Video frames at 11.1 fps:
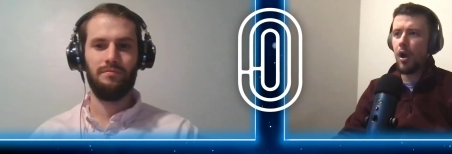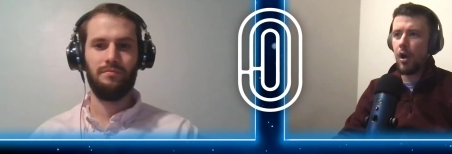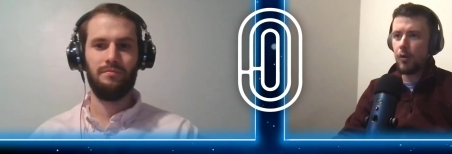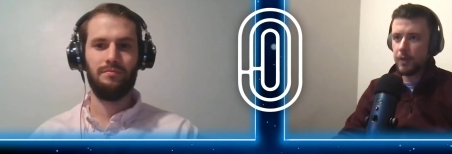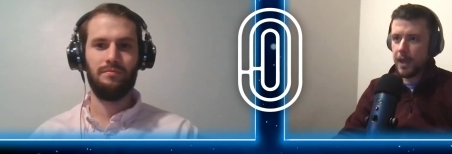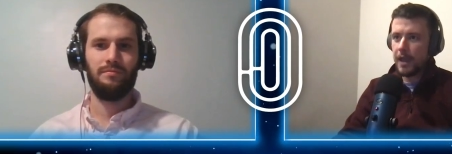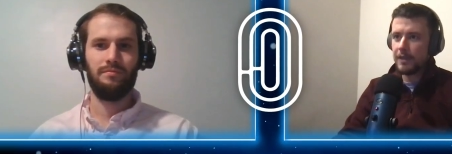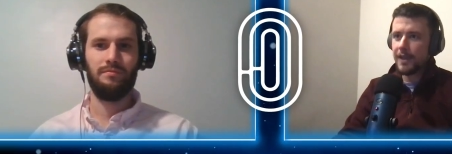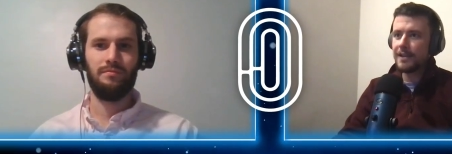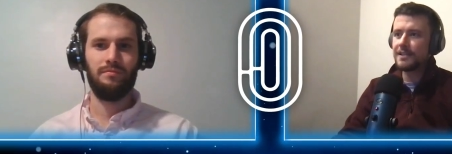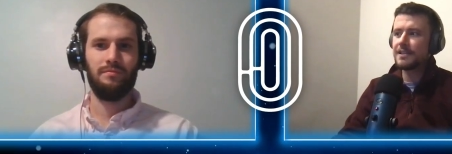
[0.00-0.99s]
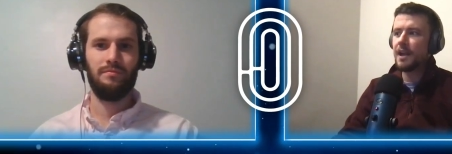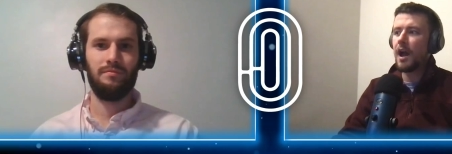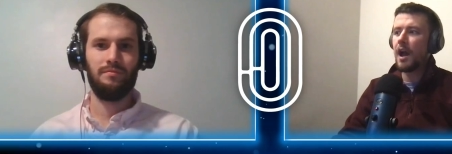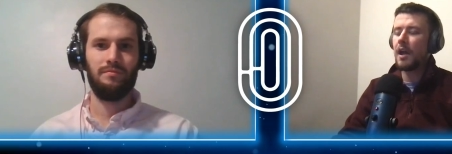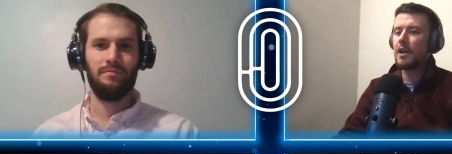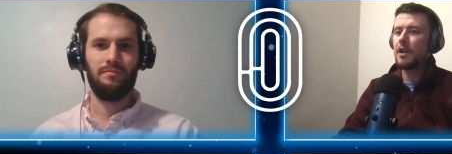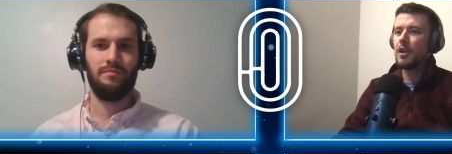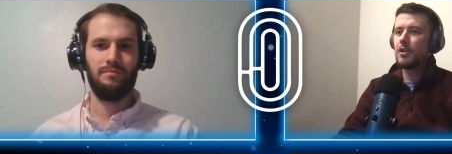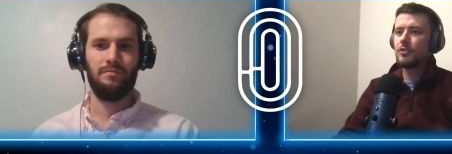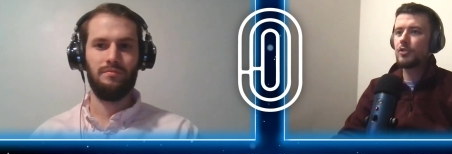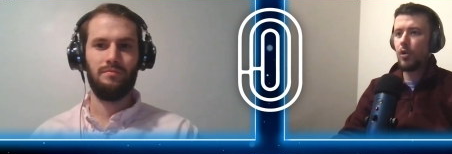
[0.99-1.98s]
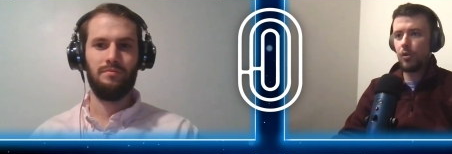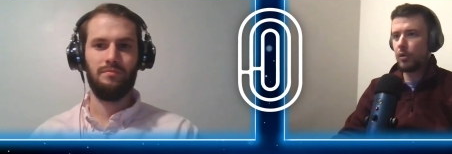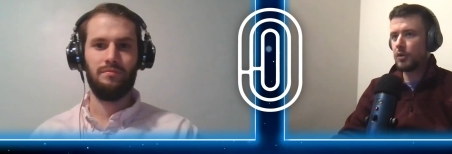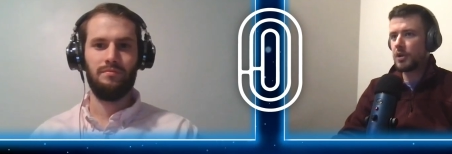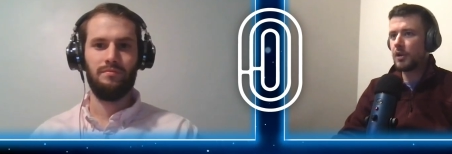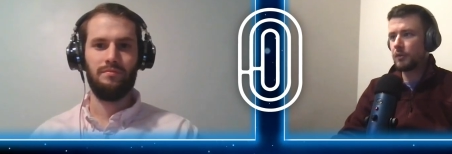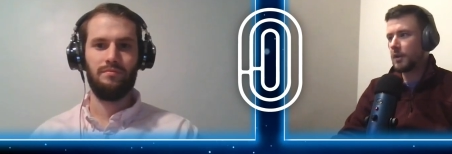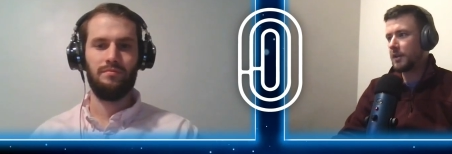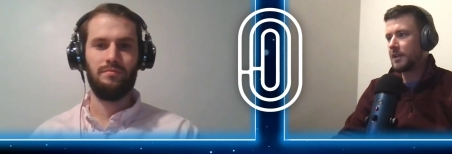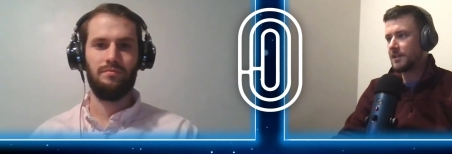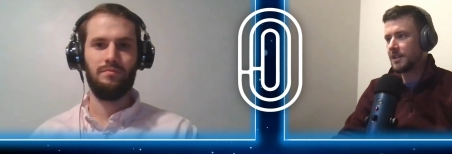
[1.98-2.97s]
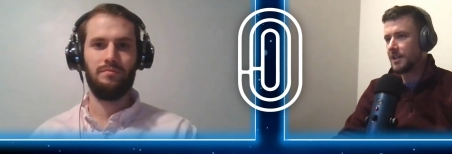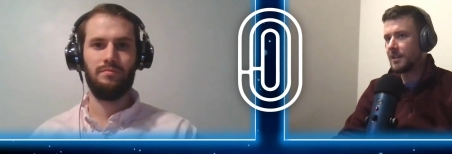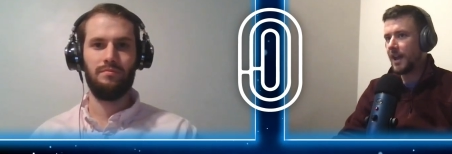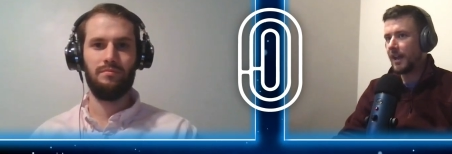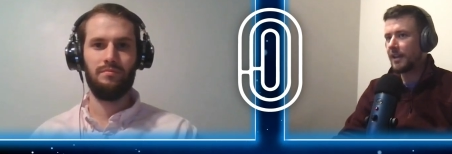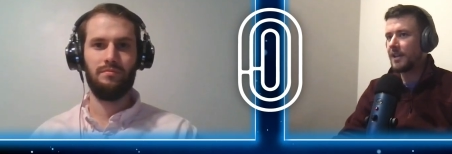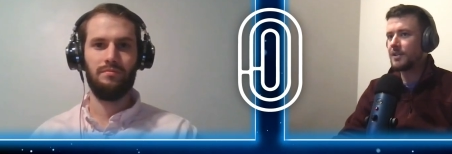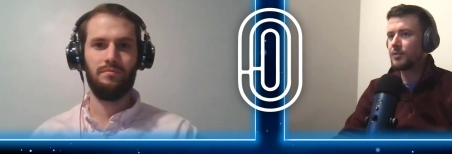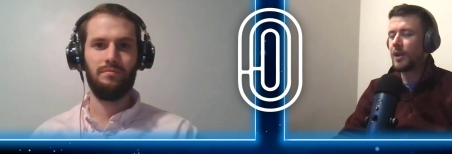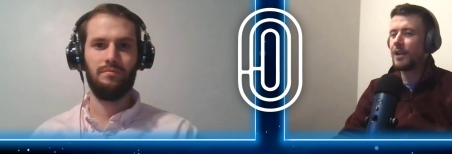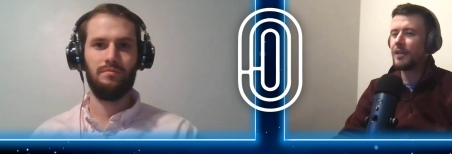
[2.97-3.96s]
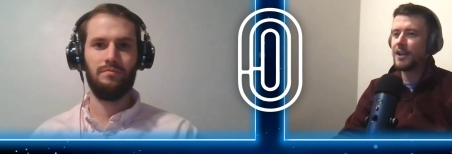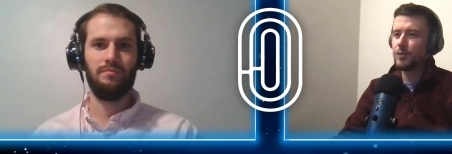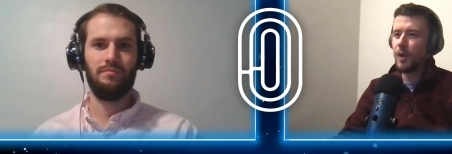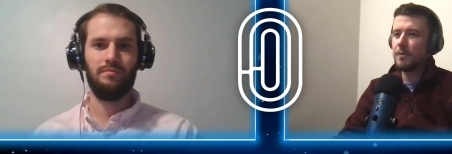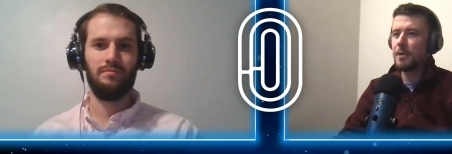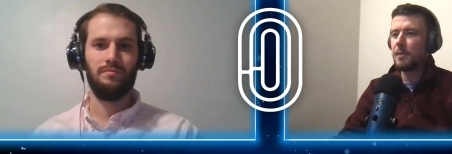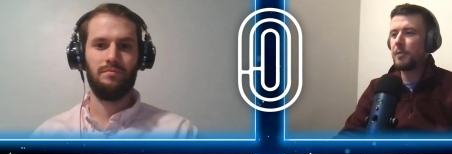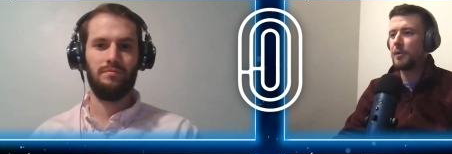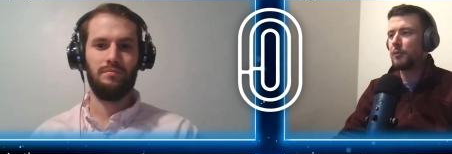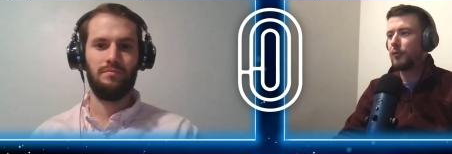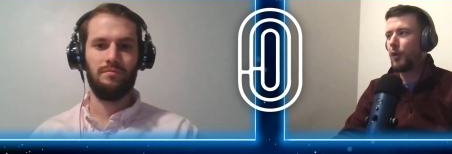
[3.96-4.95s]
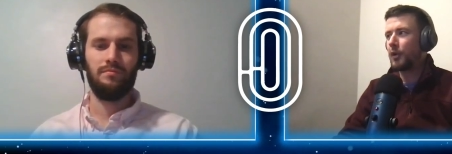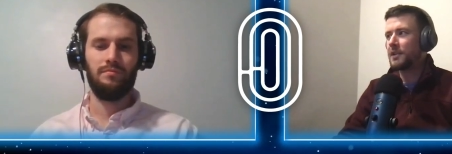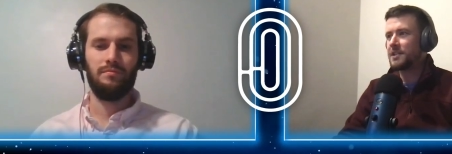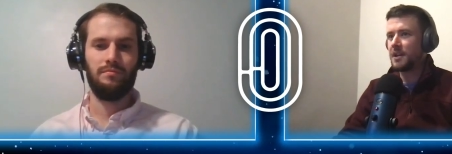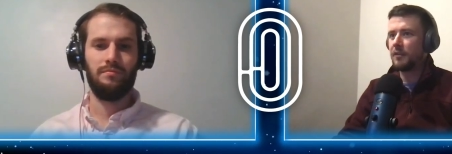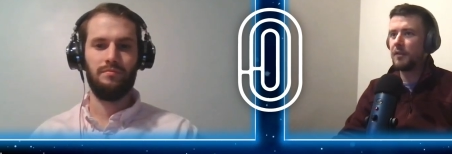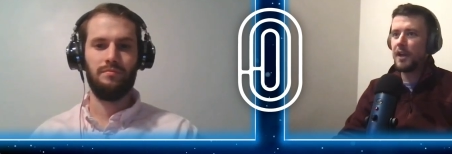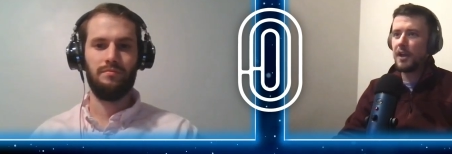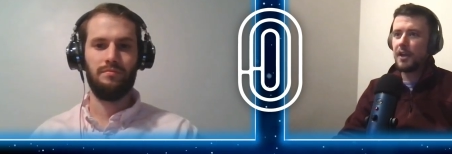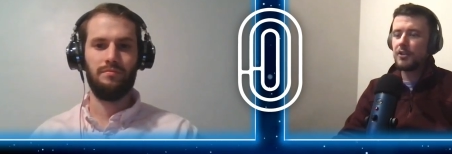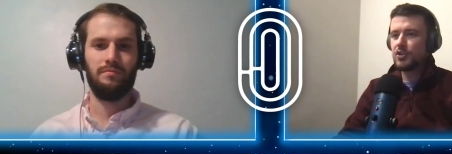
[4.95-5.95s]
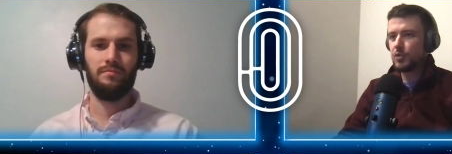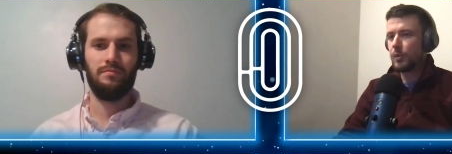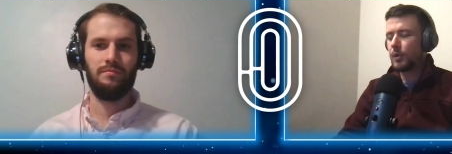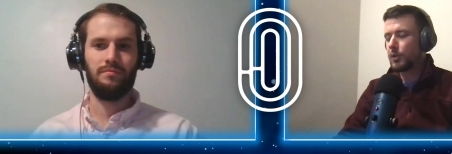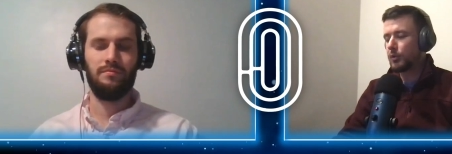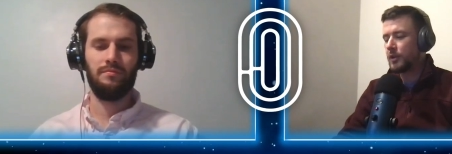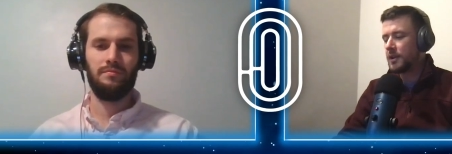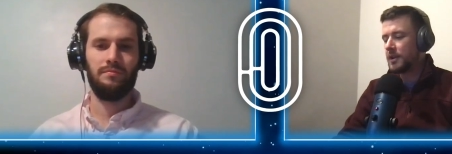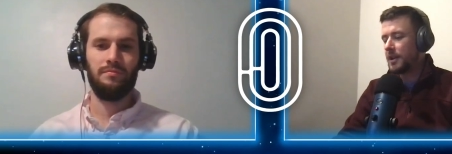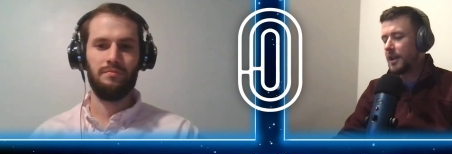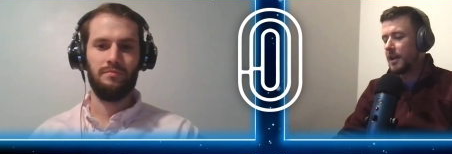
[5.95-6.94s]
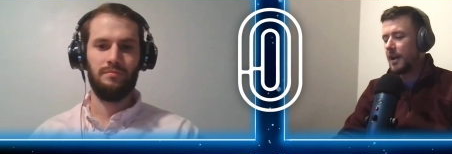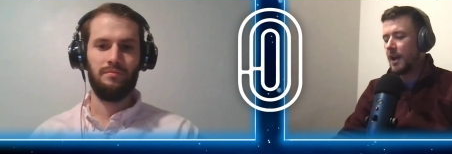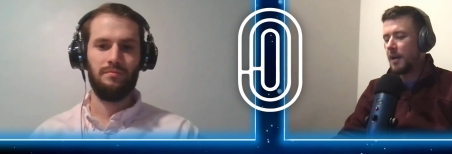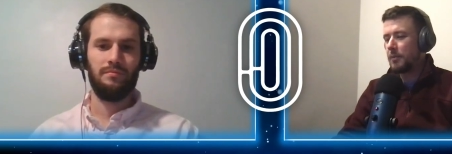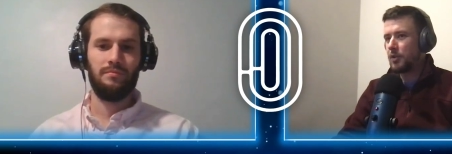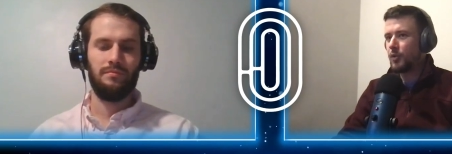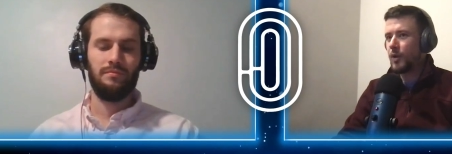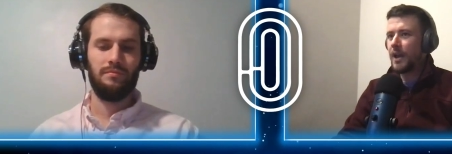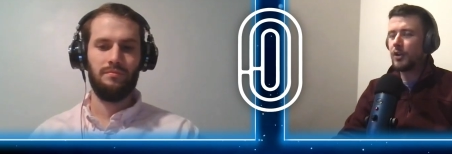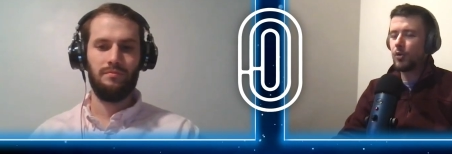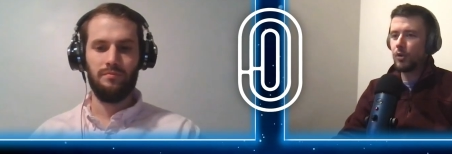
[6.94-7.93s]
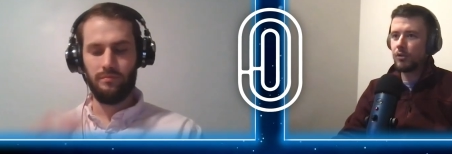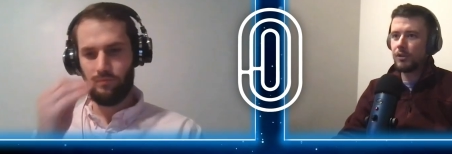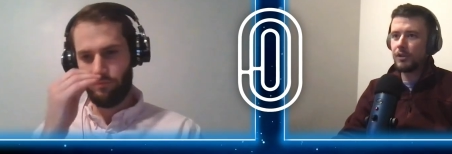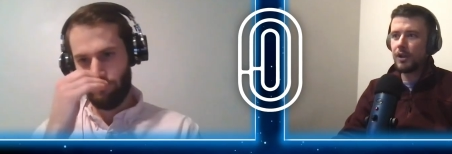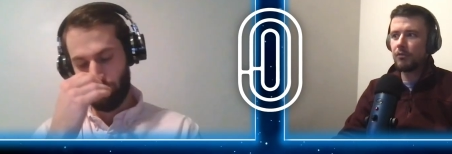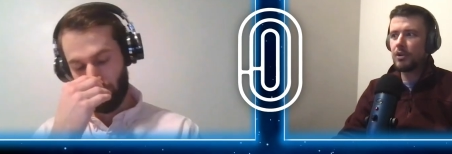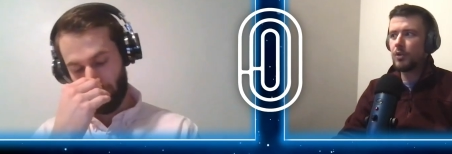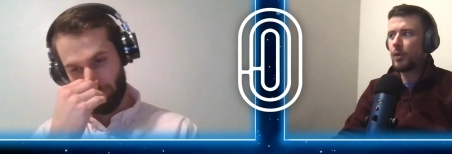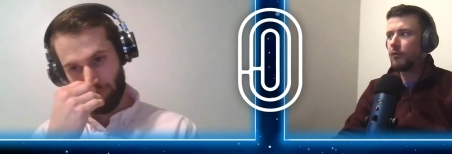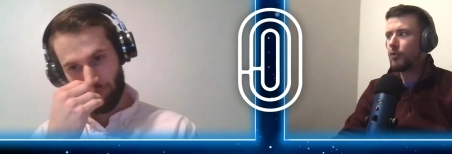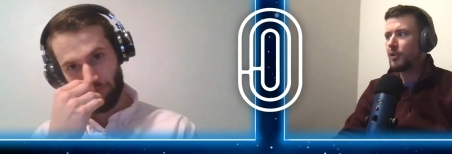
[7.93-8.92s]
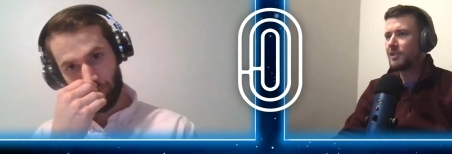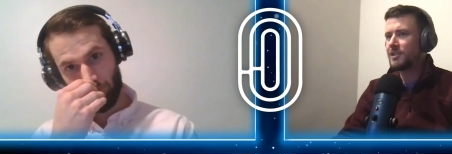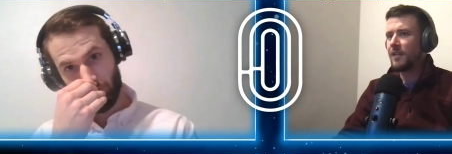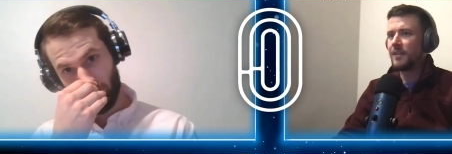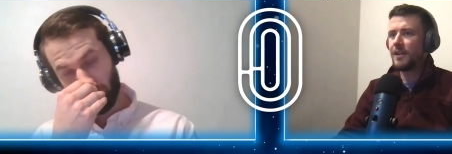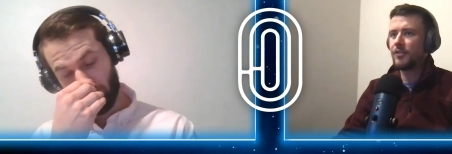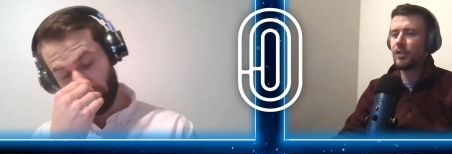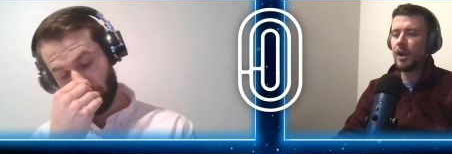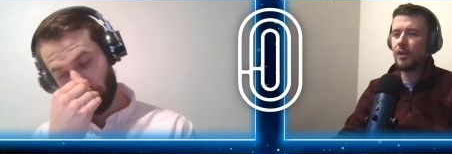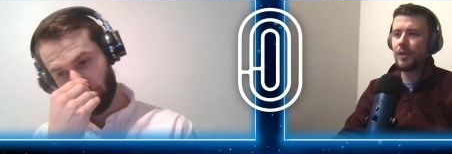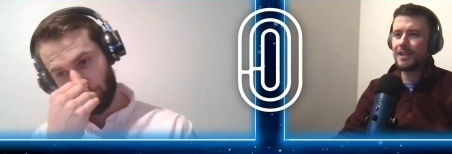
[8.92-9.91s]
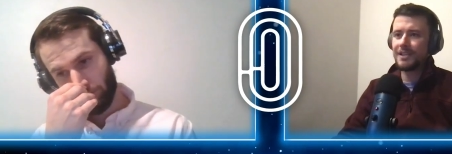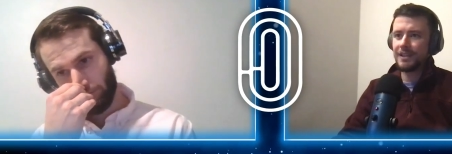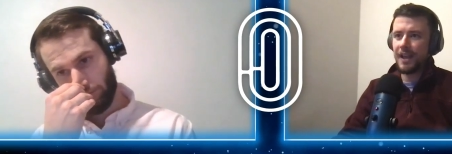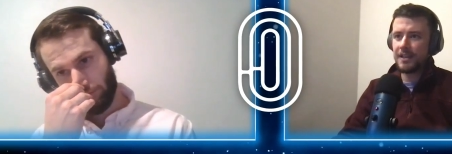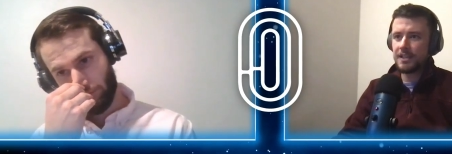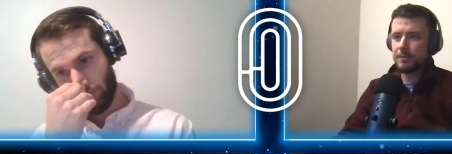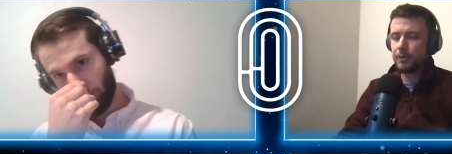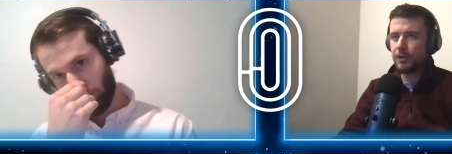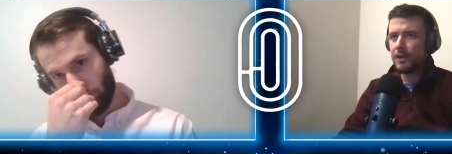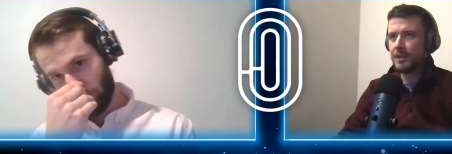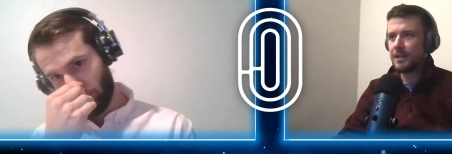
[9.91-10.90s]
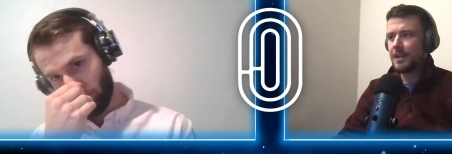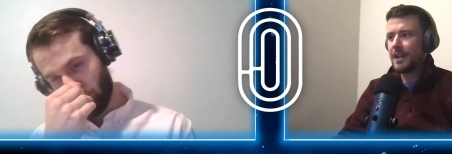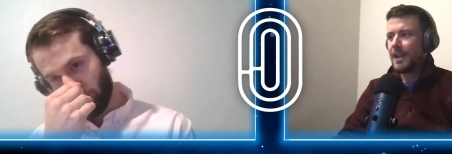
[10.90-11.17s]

Speaker 1: okay, that's not totally unrealistic in that case, right? And that's why I maybe put him four instead of two or three. Uh, but you add in Crorken there, running 147 after not racing last spring